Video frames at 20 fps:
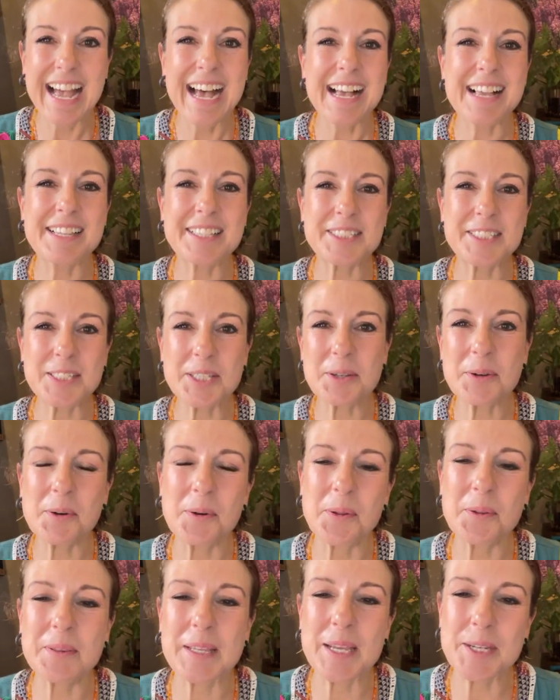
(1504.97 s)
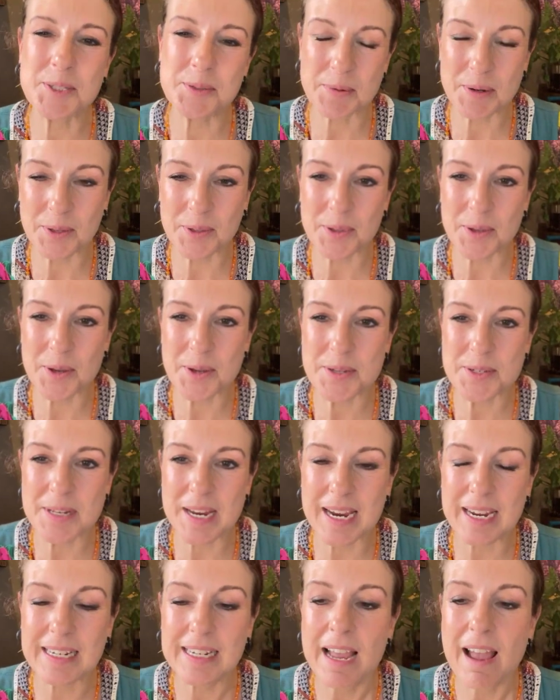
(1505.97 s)
I'll see you all next week,
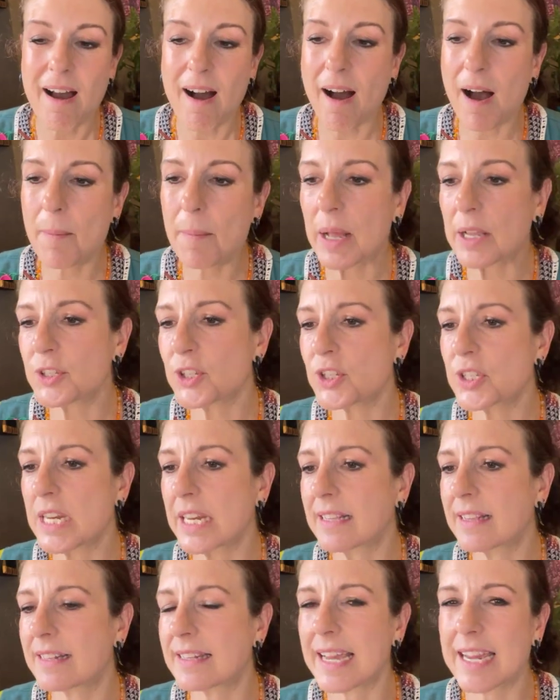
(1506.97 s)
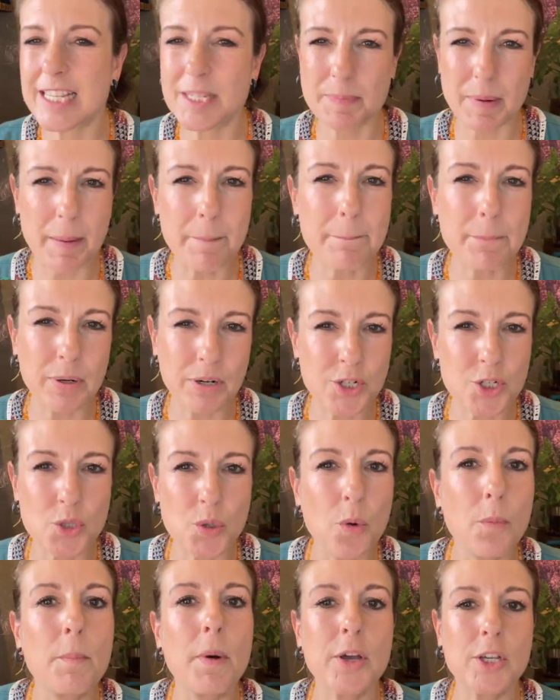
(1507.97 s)
Thursday. I'll just check the dates, but I'm pretty
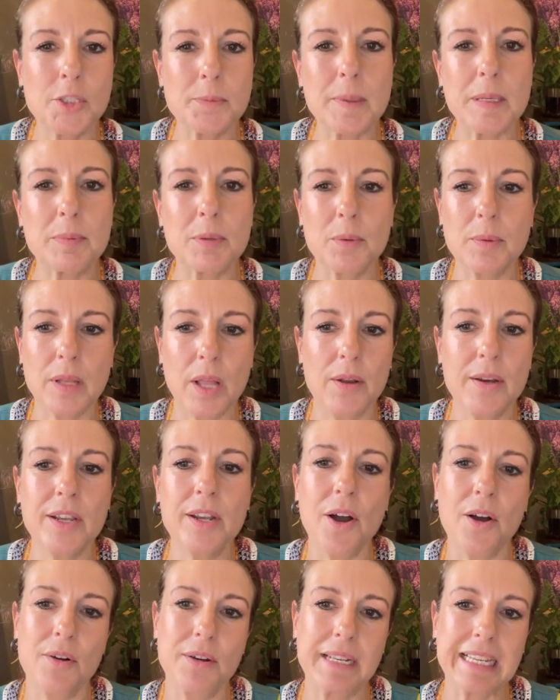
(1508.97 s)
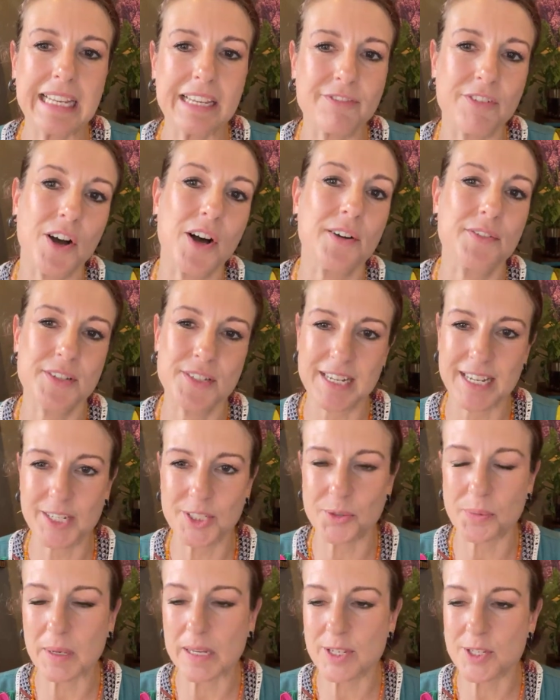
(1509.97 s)
sure most people will only go on leave after
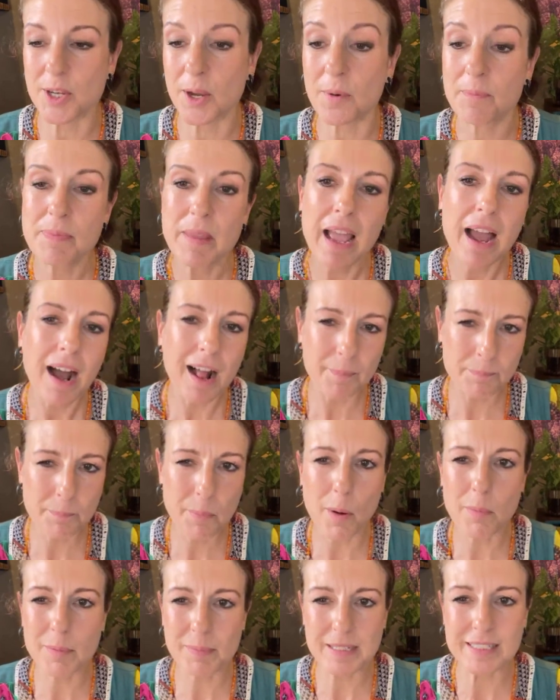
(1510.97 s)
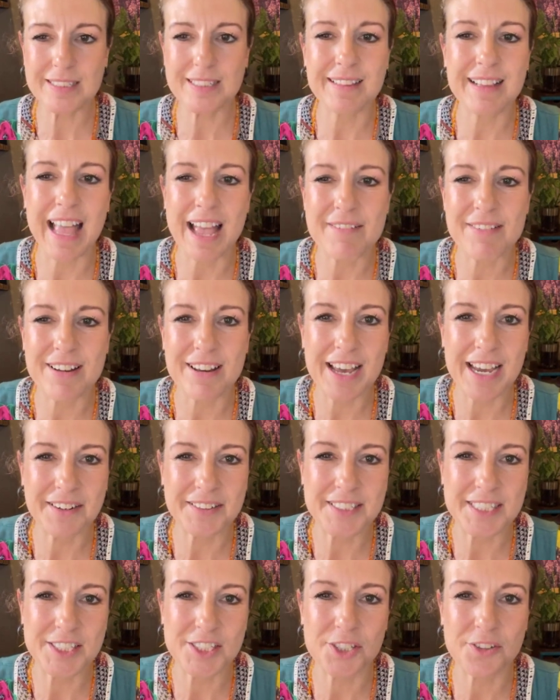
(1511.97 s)
next week. So I'll probably still have a
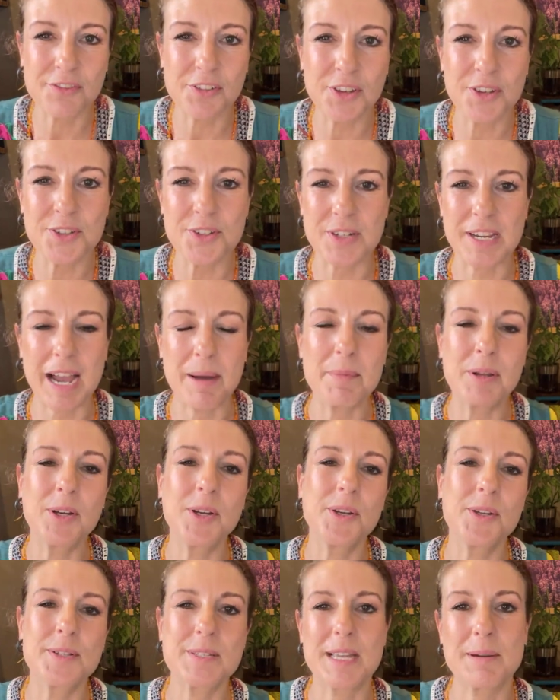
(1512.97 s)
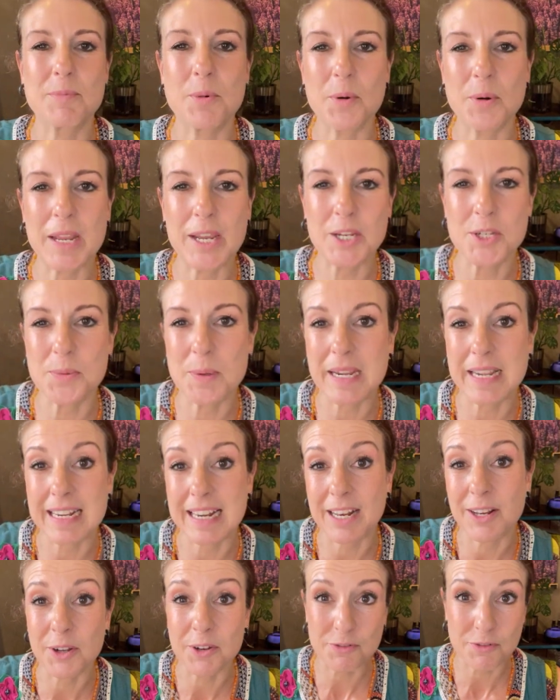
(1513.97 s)
live session for you to come and learn some more next week,
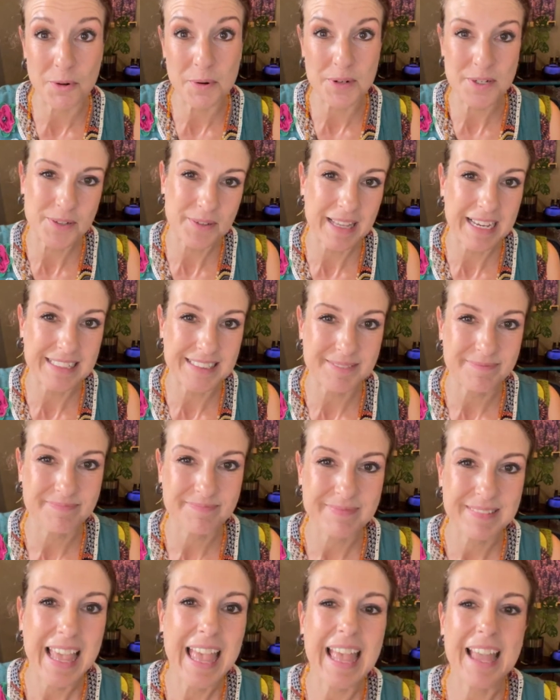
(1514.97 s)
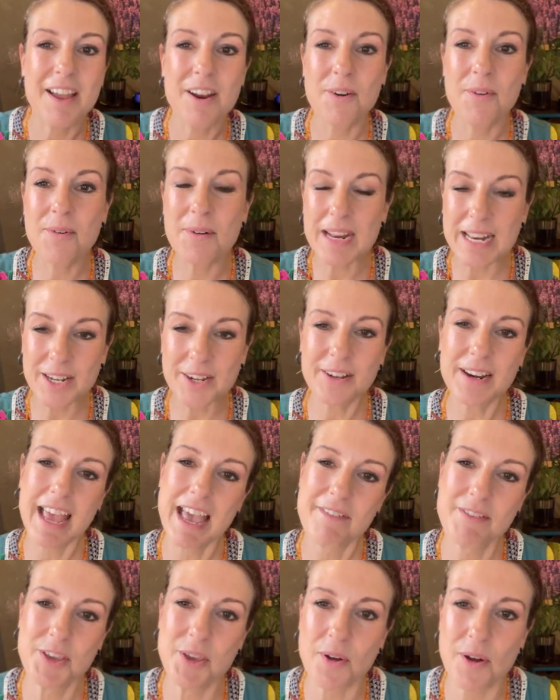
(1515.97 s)
and I look forward to that. Really good
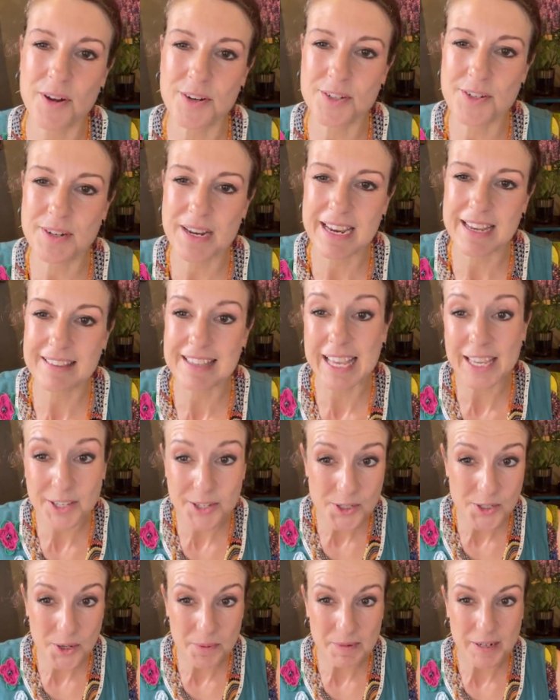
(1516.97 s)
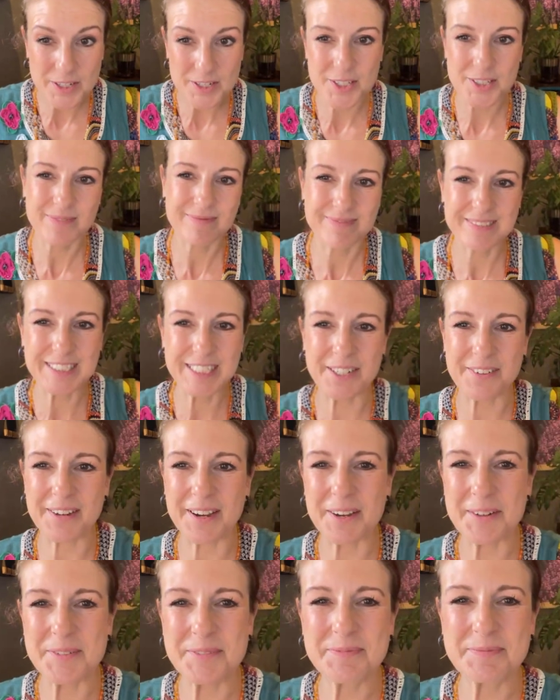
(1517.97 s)
having you on today. Thank you so much.
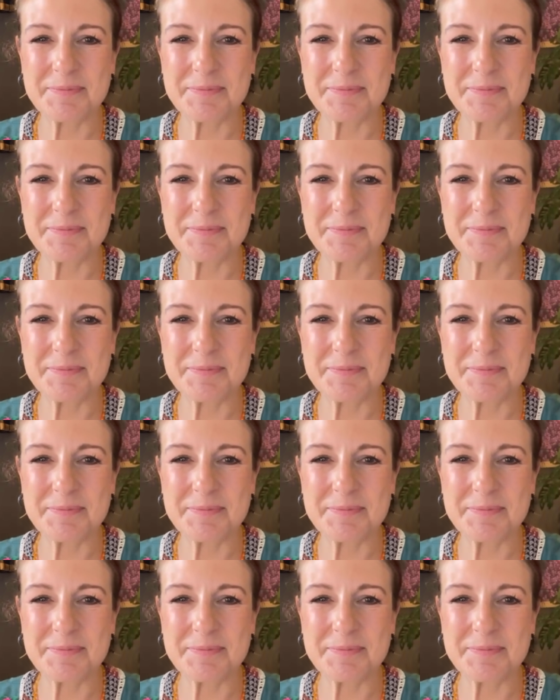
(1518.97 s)
Cheerio.